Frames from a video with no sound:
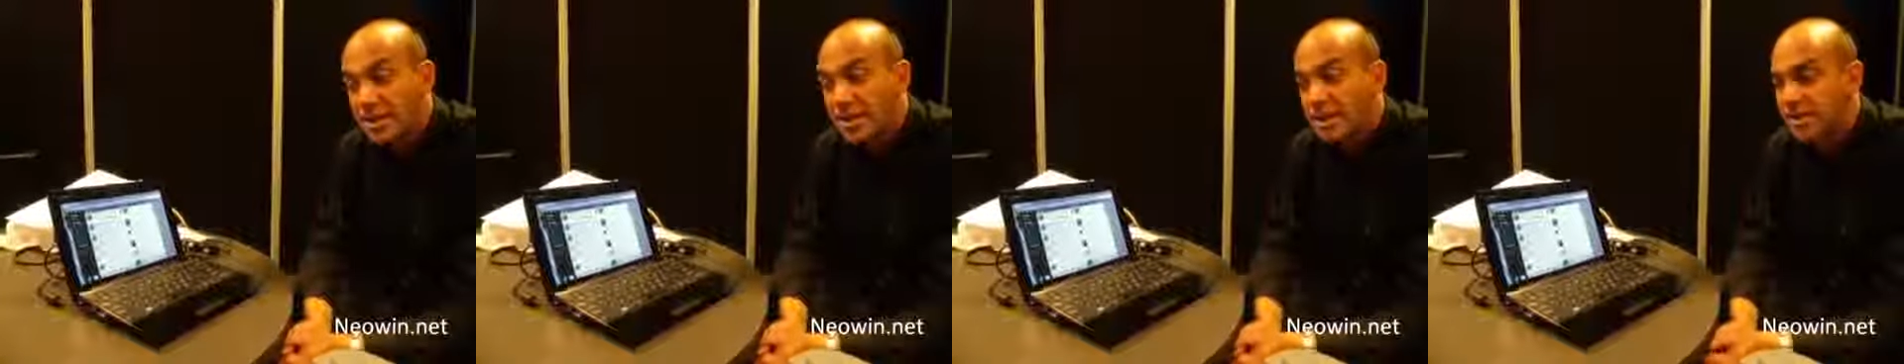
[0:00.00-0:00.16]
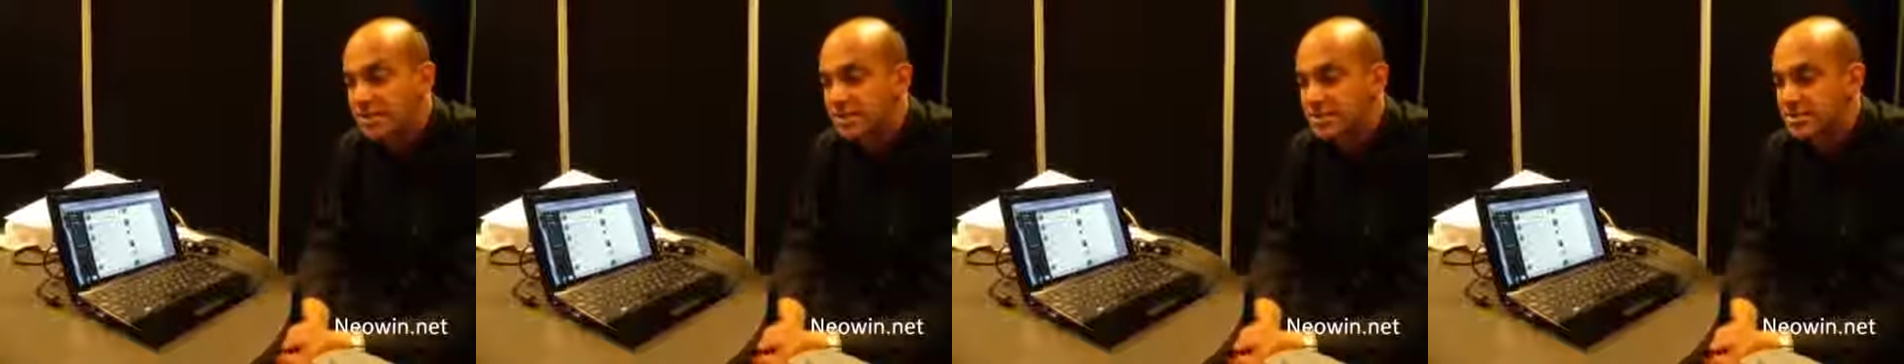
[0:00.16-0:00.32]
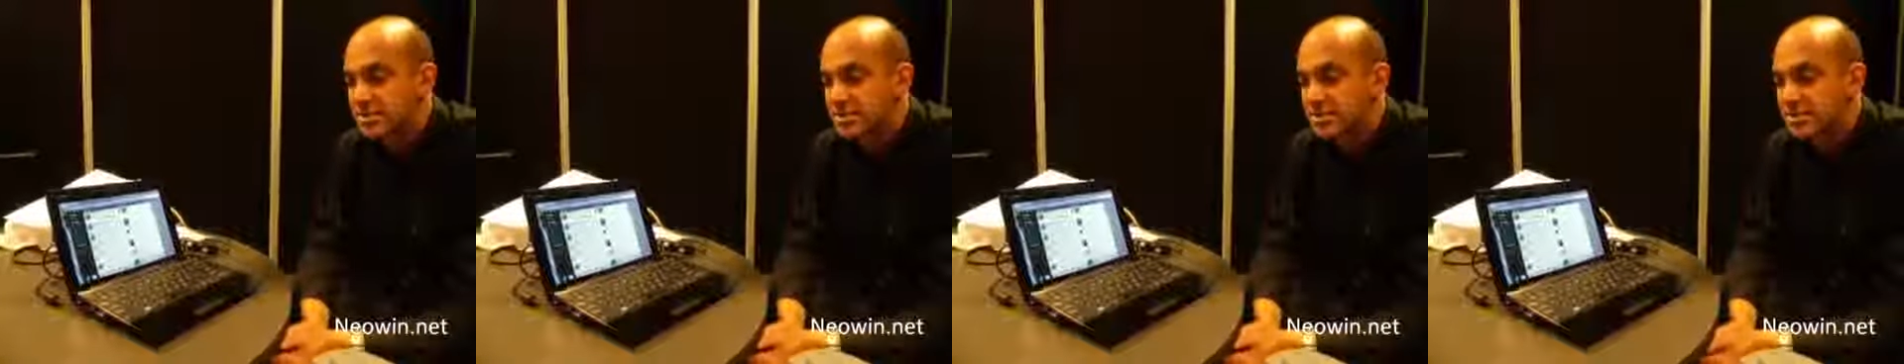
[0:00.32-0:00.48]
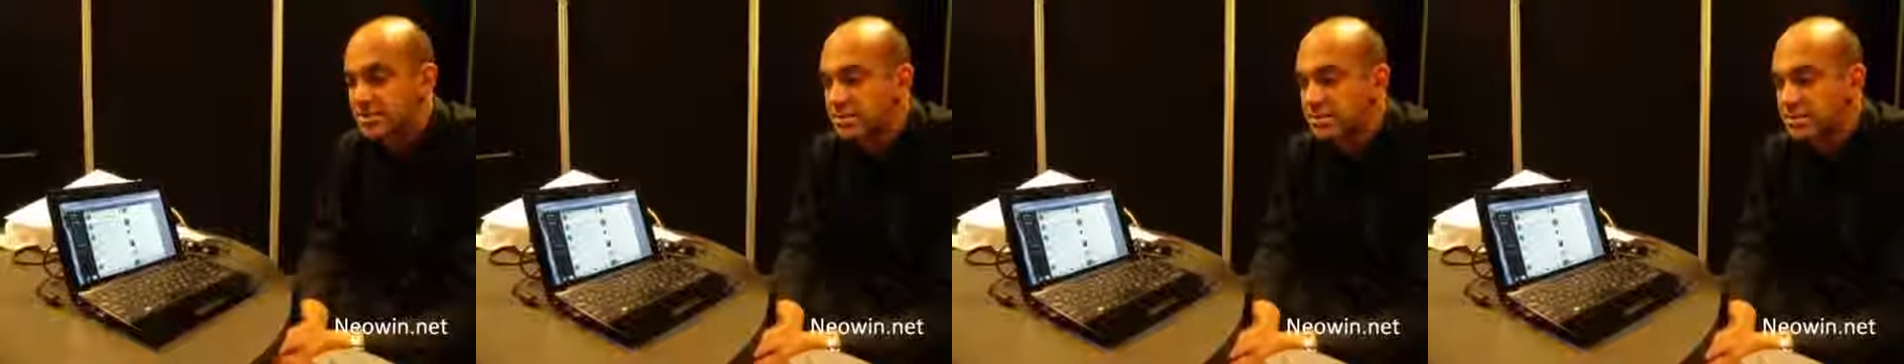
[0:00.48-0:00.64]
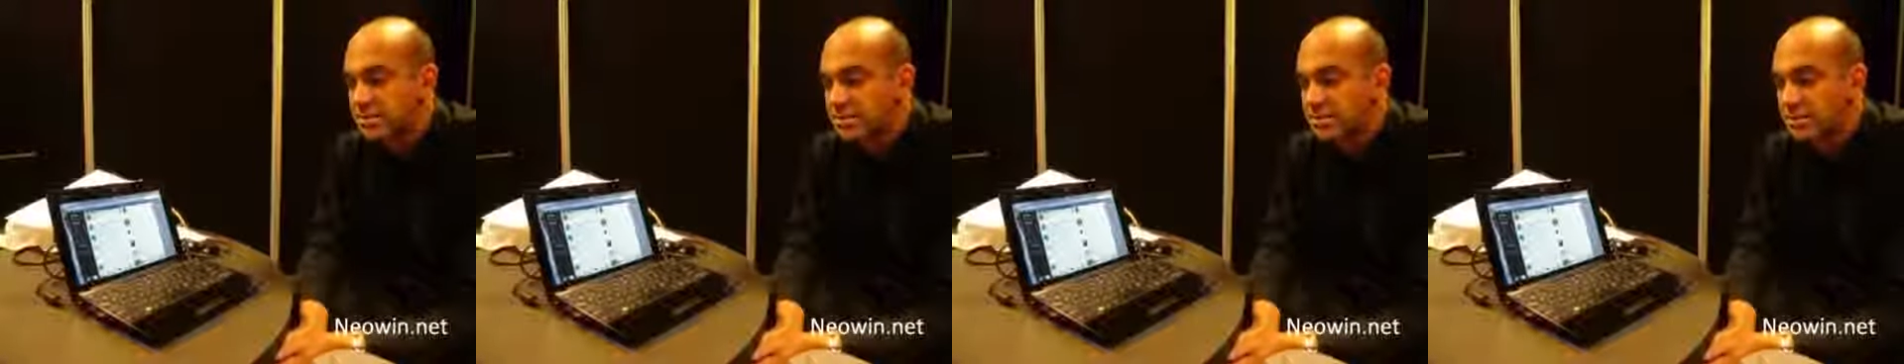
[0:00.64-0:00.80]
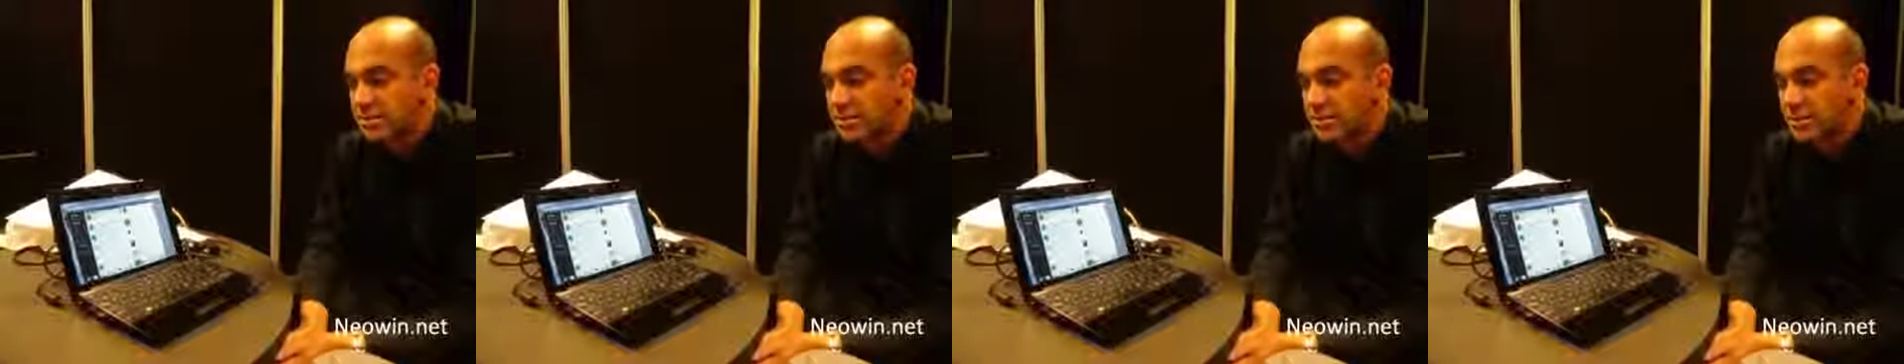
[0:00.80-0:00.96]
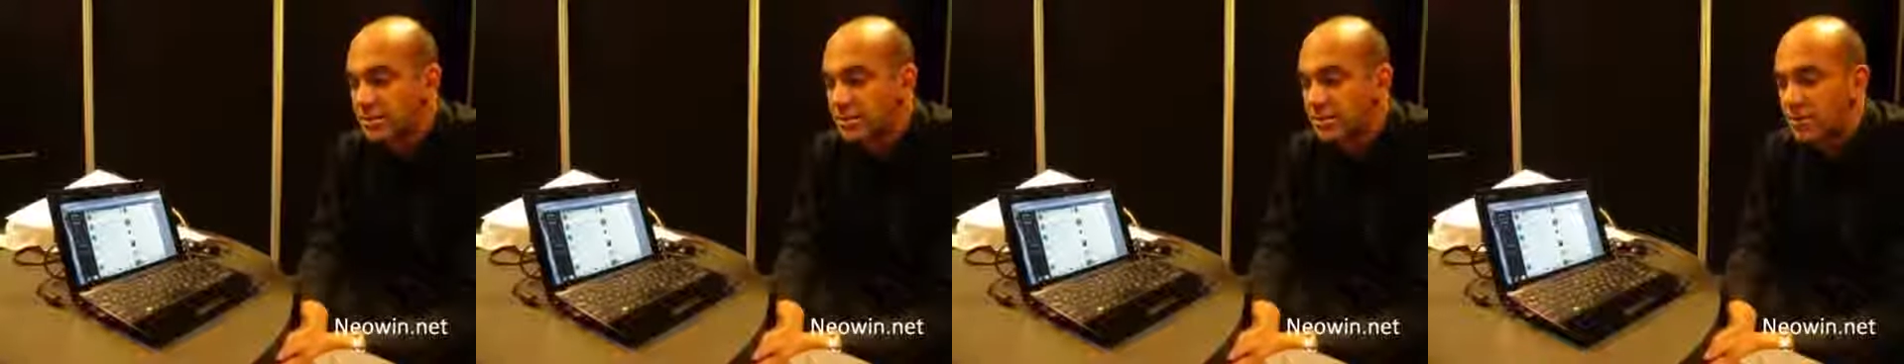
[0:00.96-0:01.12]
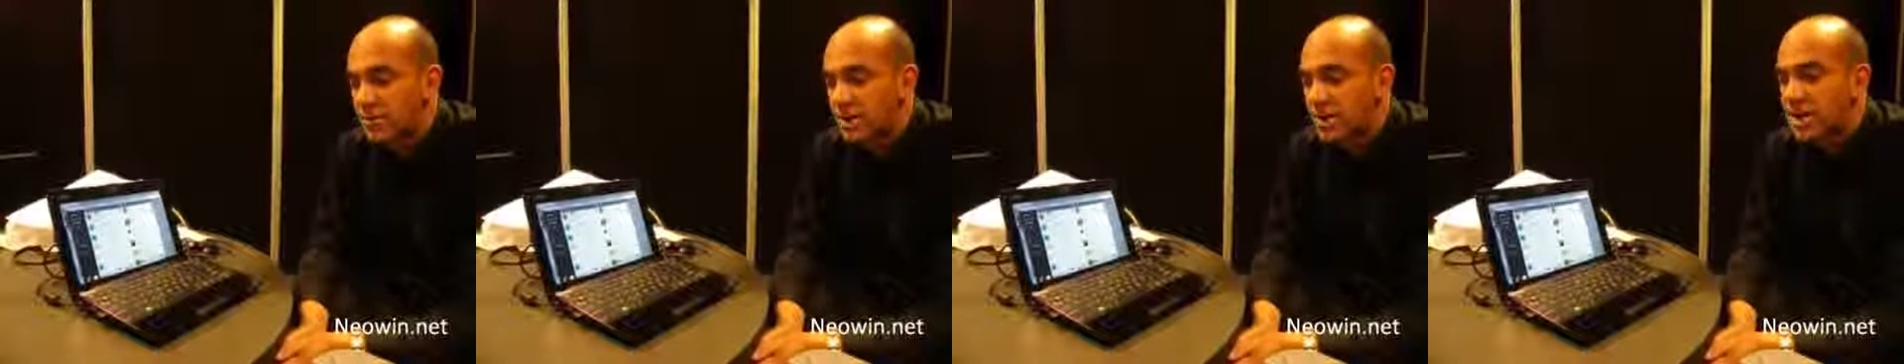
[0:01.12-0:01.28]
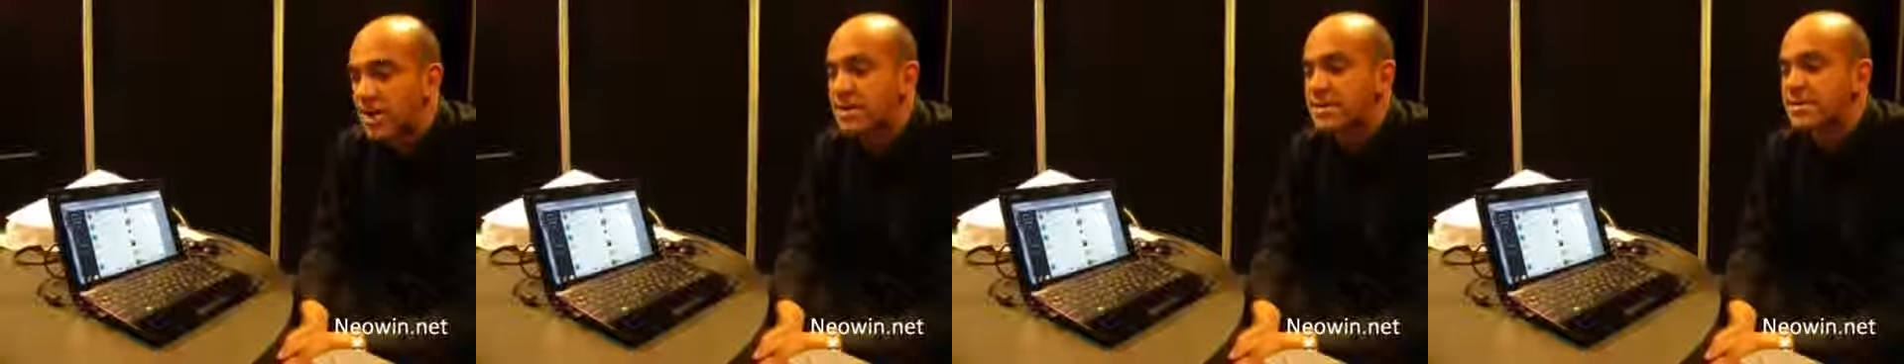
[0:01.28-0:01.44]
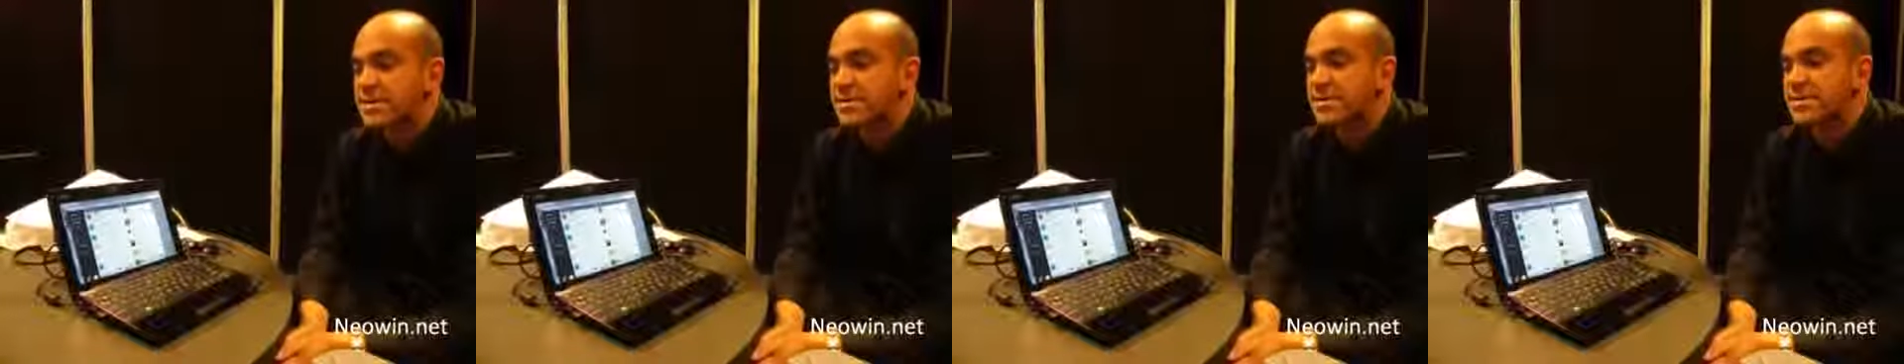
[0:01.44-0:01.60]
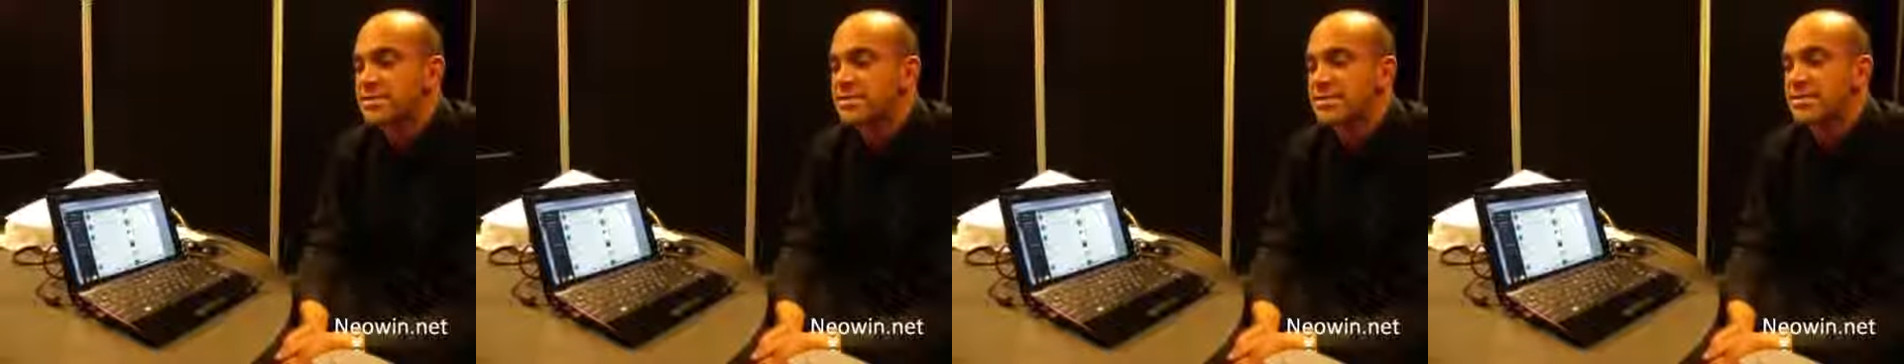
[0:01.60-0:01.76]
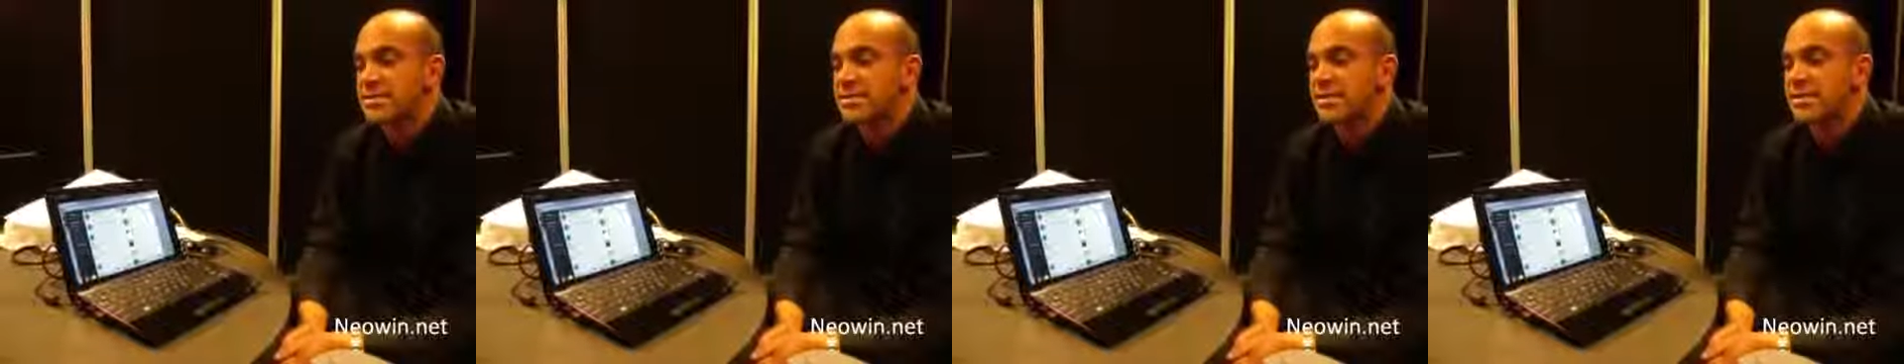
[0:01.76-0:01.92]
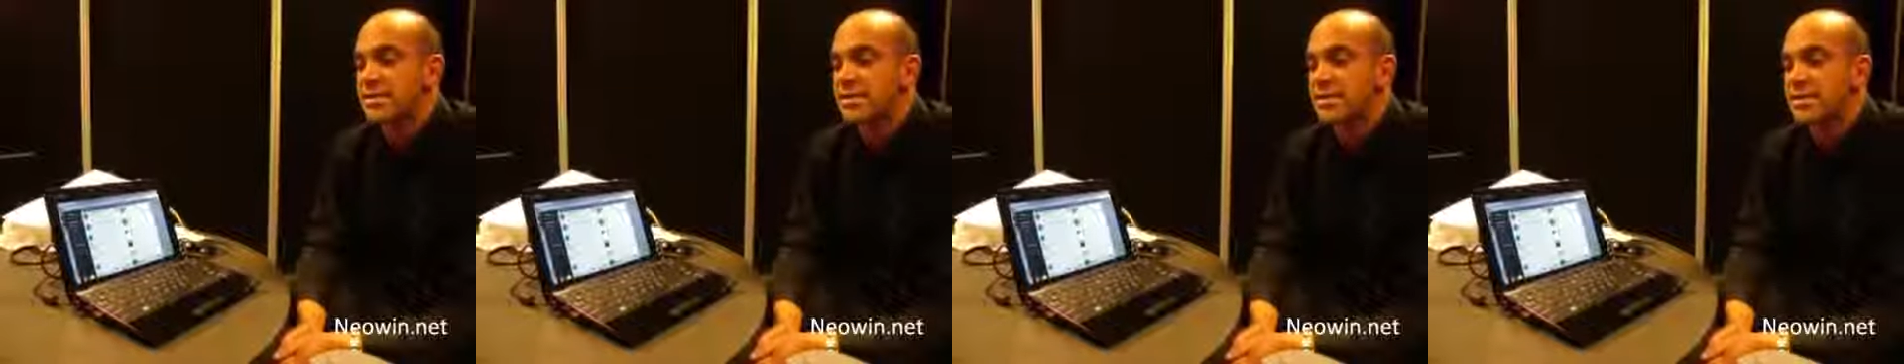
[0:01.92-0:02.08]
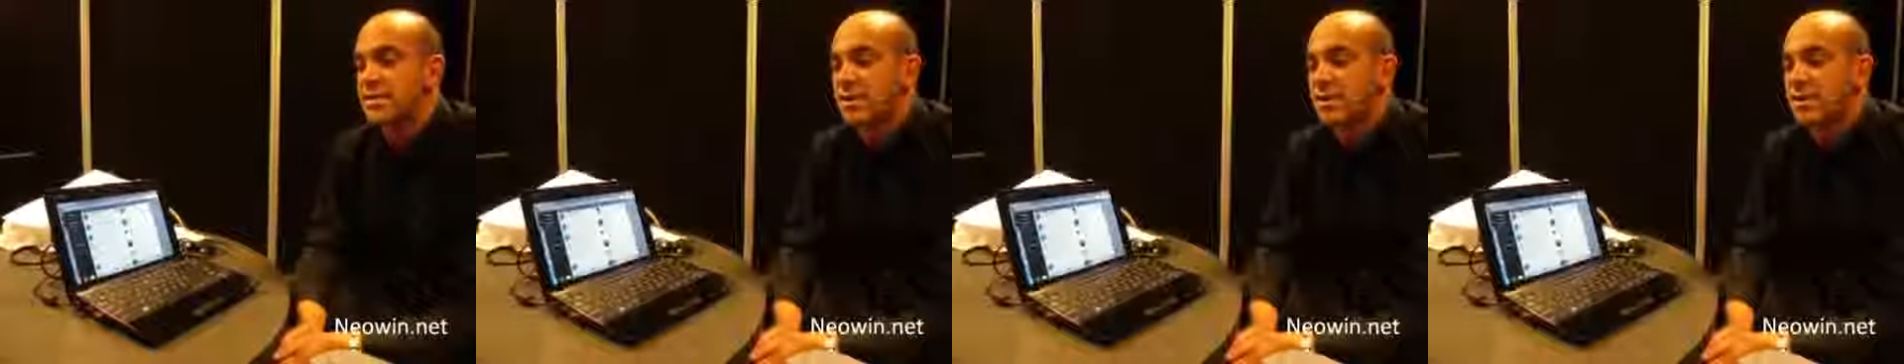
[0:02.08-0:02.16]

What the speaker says: Yeah, so it's